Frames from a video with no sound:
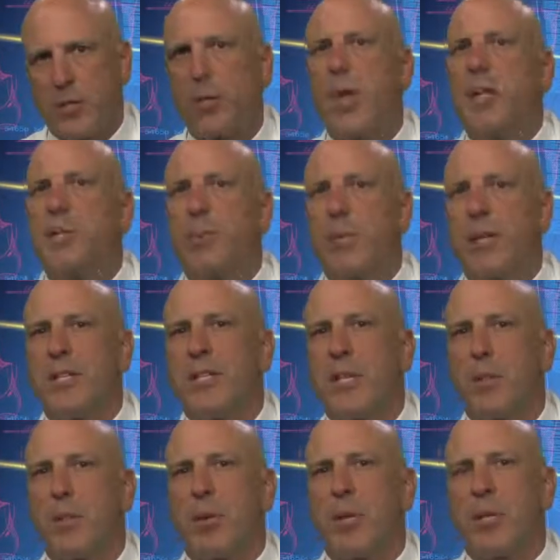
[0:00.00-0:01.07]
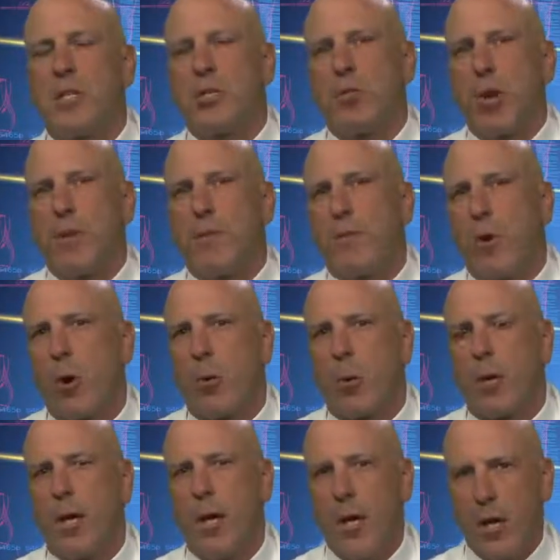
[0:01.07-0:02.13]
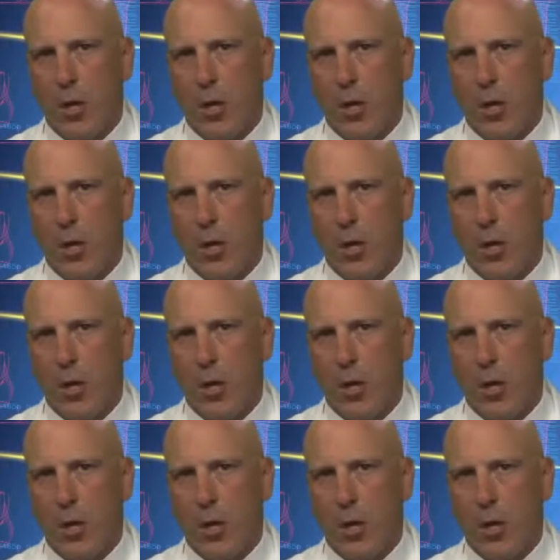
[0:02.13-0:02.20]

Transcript: So that's pretty simple and straightforward,